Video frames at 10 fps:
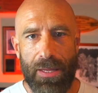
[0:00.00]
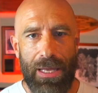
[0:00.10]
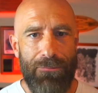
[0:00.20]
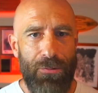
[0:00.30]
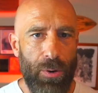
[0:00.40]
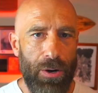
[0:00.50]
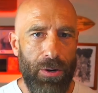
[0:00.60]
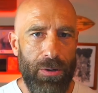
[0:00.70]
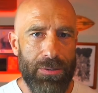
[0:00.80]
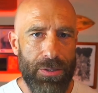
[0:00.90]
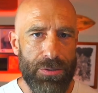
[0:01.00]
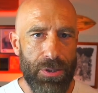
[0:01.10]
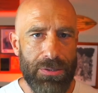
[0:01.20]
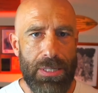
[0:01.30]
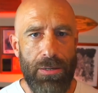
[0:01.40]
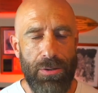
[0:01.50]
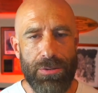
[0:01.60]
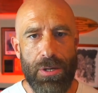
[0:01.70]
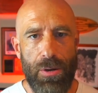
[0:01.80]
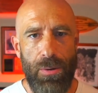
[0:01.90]
If you earned dessert 10
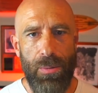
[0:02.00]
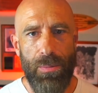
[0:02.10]
years ago,